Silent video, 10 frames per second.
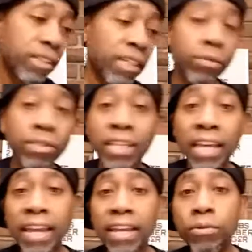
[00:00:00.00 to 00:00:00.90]
he was a
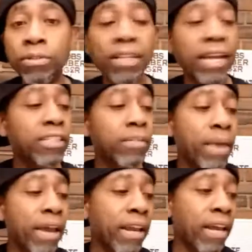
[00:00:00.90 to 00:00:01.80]
king. He was a legend,
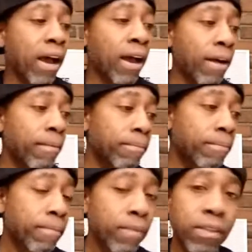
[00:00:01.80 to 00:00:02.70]
man.
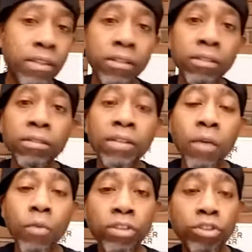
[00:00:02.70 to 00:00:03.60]

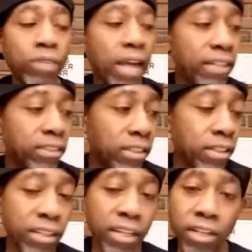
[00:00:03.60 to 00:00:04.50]
I want you guys
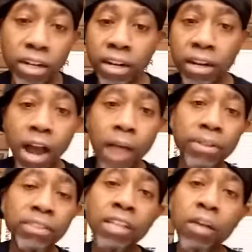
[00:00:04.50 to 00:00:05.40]
to in the
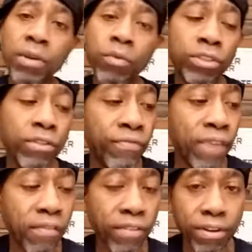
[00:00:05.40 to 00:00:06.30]
comments tell me what your
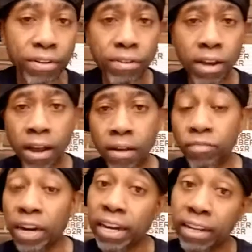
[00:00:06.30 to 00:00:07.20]
favorite
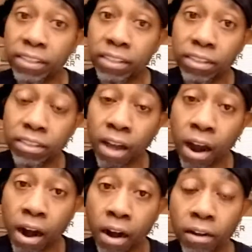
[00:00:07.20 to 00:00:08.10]
records
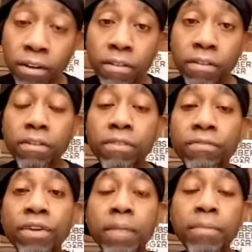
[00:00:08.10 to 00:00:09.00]
are
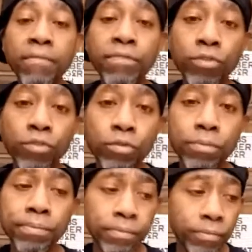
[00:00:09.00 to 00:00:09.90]
for MF
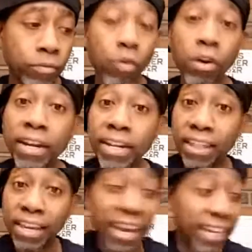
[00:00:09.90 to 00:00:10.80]
Doom, or any
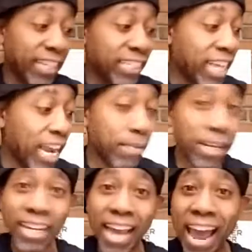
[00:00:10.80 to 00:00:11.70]
other alias name
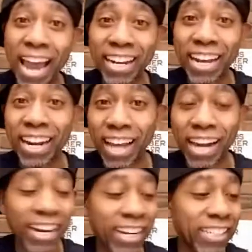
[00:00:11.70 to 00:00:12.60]
that he had. He got a
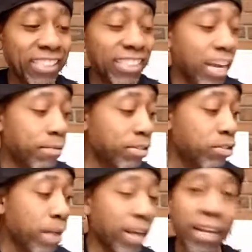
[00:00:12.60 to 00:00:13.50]
lot of alias names.
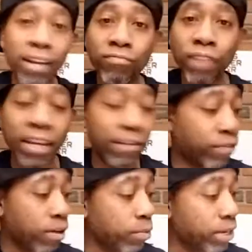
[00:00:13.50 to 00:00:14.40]
You might like a record
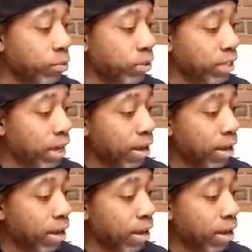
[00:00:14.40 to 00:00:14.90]
from when he was